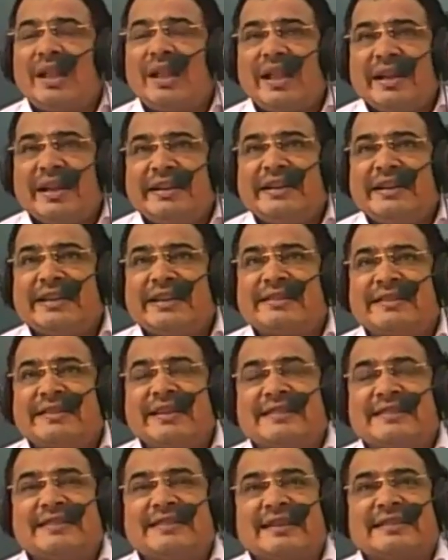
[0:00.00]

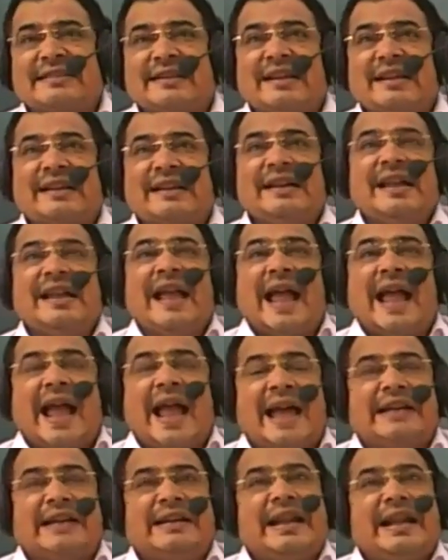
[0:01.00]
industrial sector,
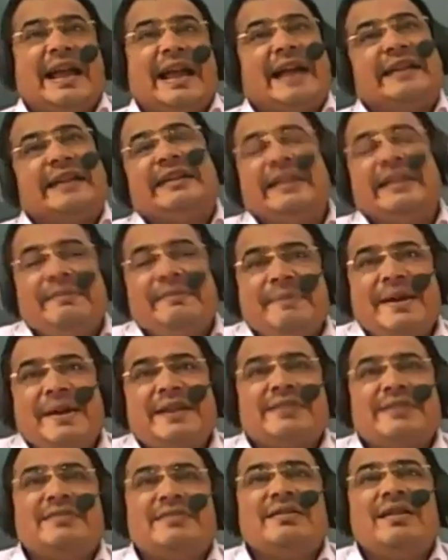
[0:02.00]
and a
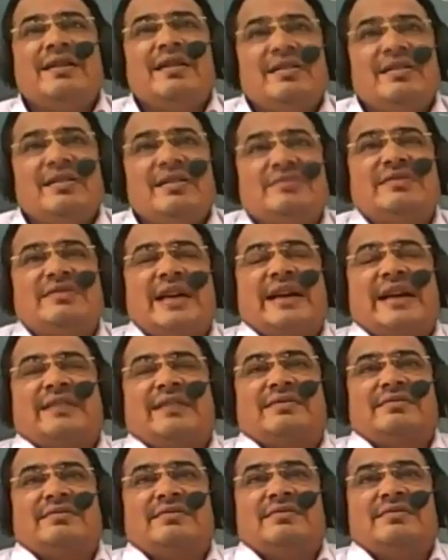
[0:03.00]
debate was
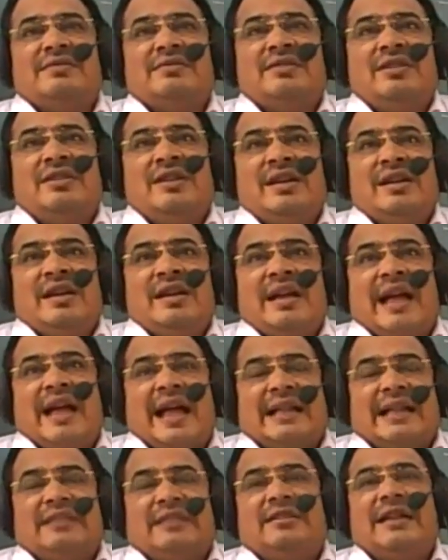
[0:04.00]
that,
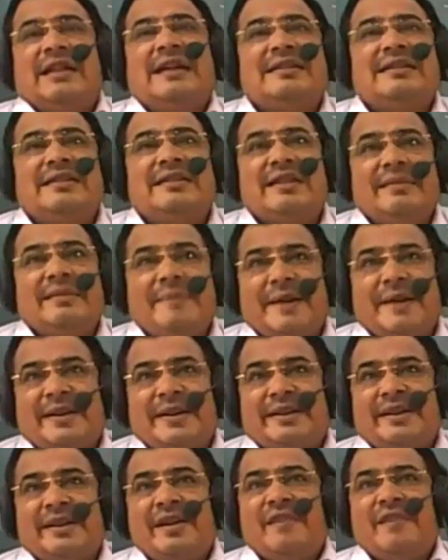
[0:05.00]
and that
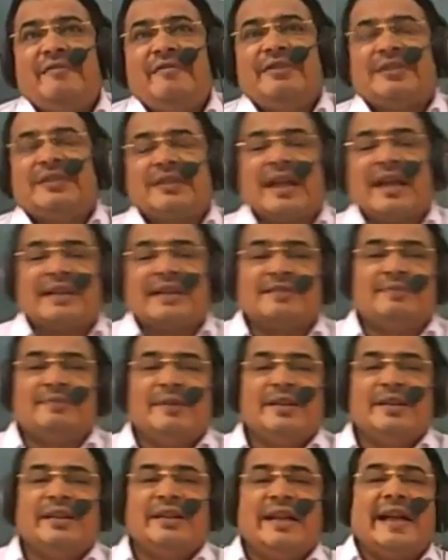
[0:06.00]
debate which has
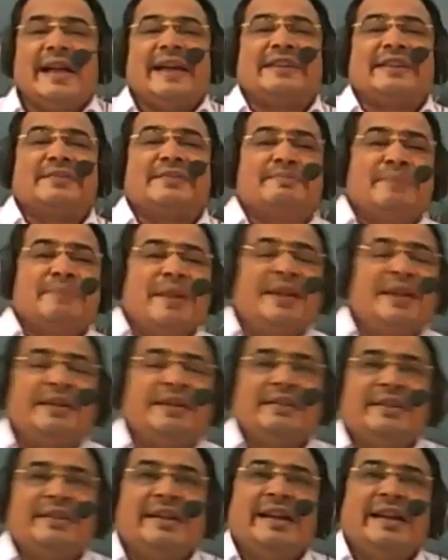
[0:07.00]
been
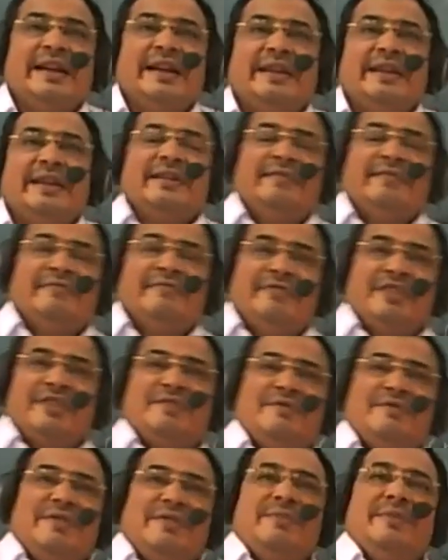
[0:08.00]
explained, which
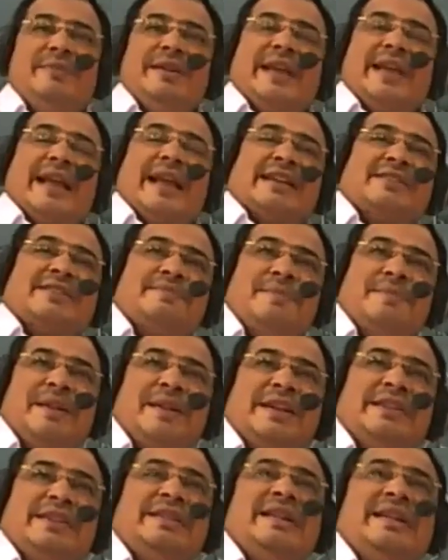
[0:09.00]
will be
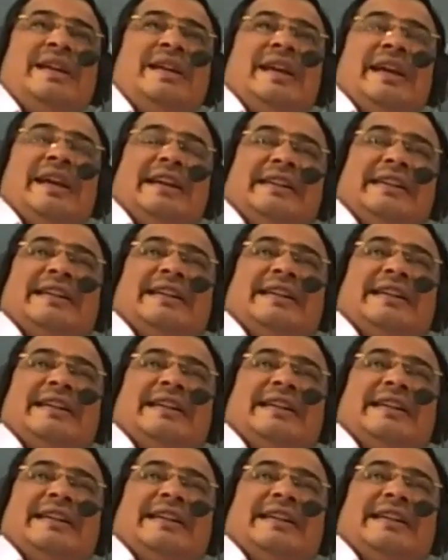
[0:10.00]
explained in